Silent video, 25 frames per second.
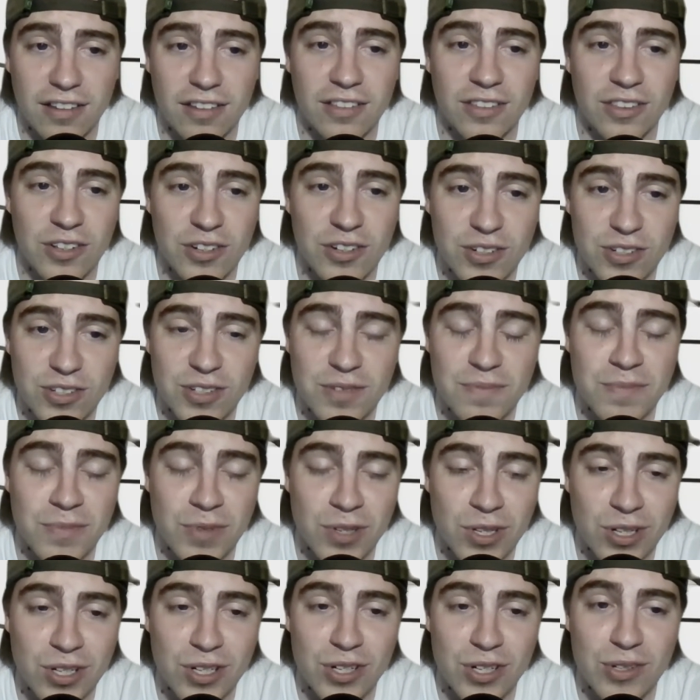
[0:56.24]
there's some
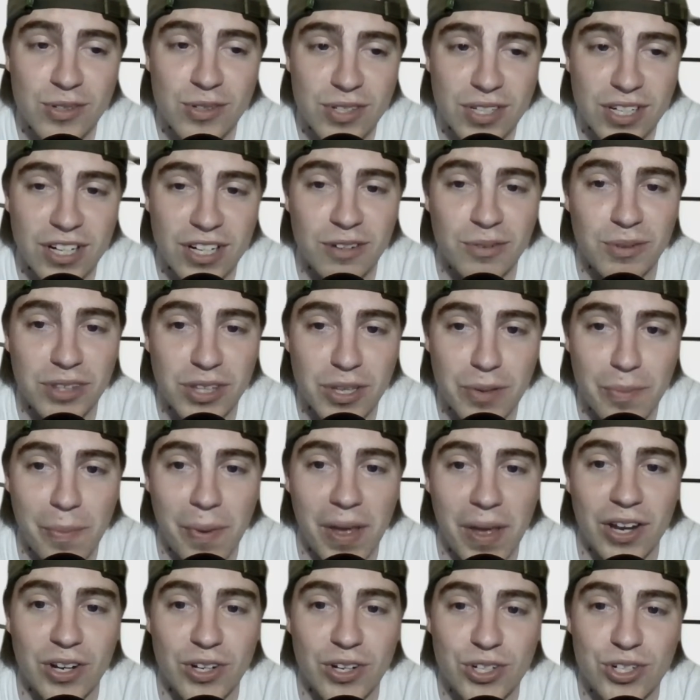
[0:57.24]
good news here with the
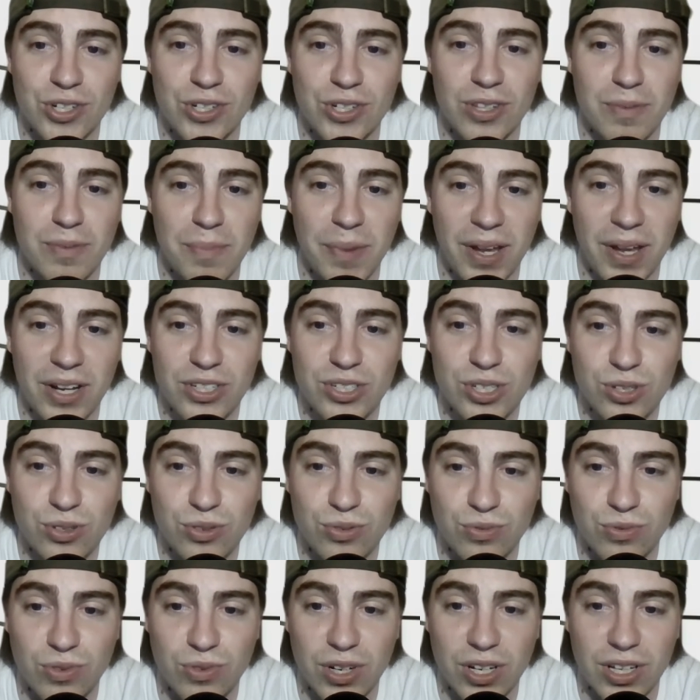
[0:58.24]
bench. The bench is
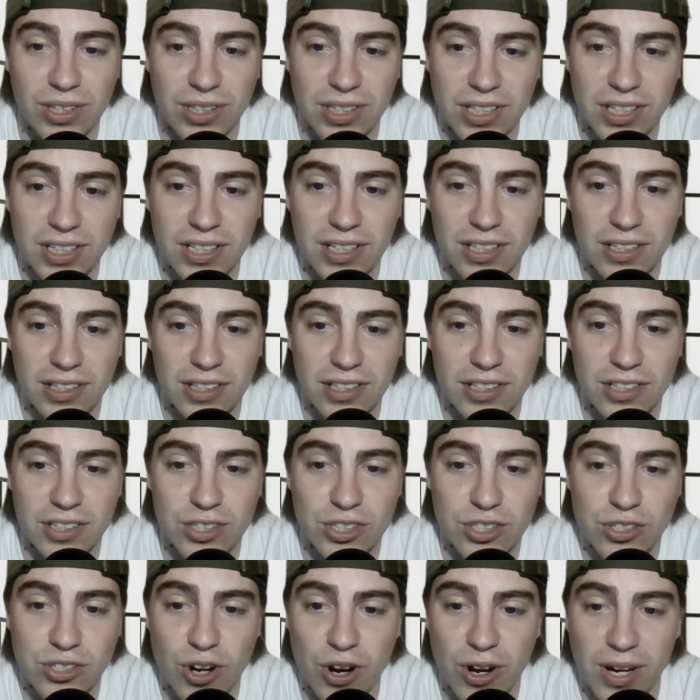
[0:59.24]
really
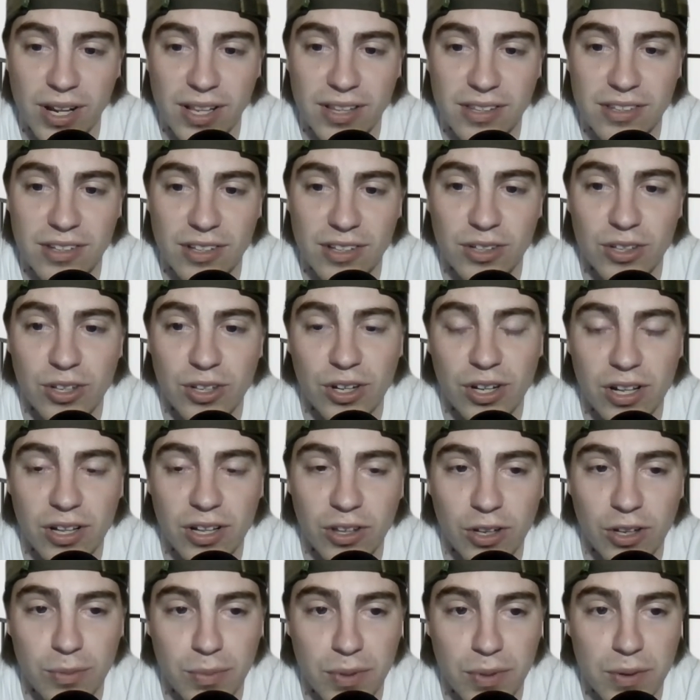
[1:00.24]
starting to look a
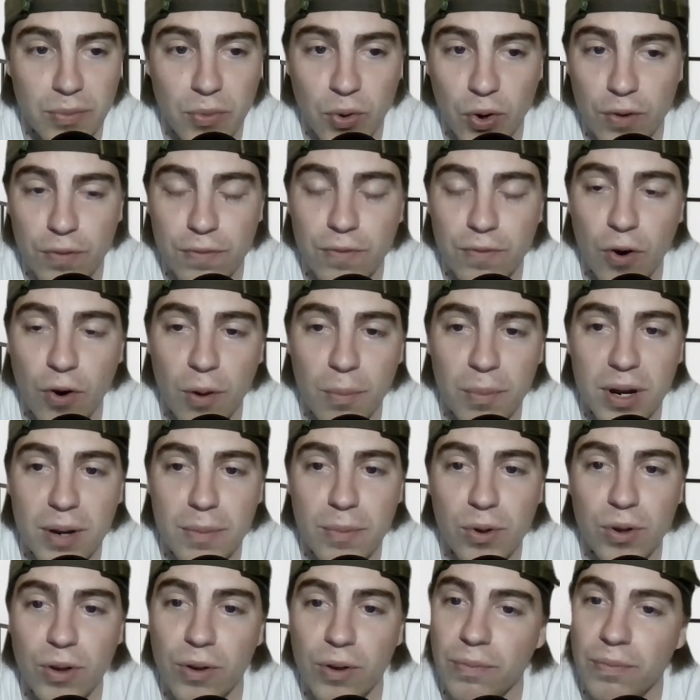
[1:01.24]
little bit more
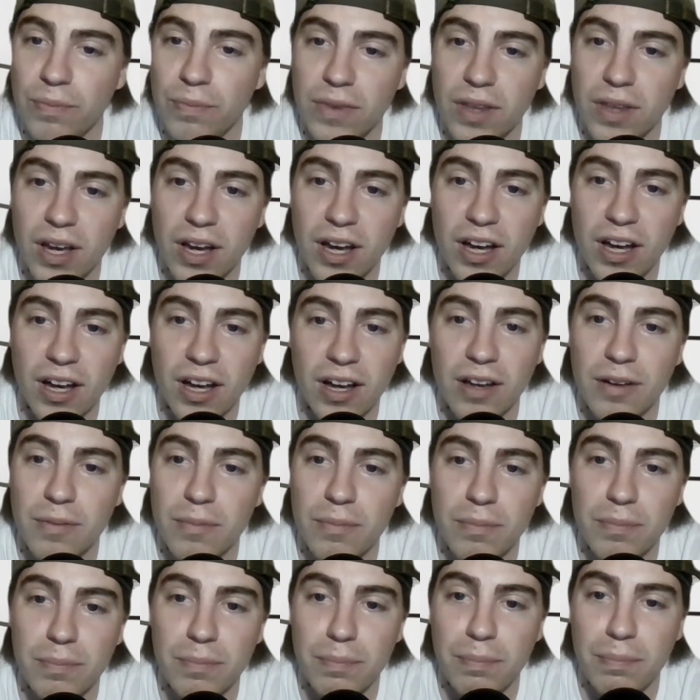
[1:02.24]
formidable.
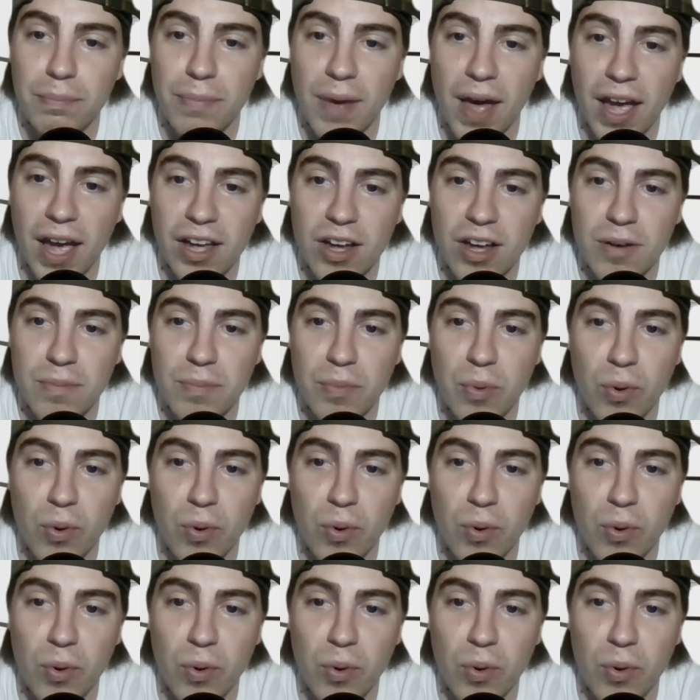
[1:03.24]
Backup